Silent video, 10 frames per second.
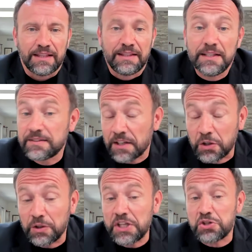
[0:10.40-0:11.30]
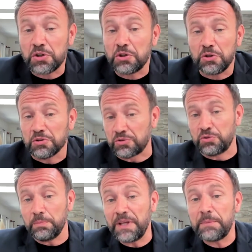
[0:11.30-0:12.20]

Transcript: This recognition goes to me,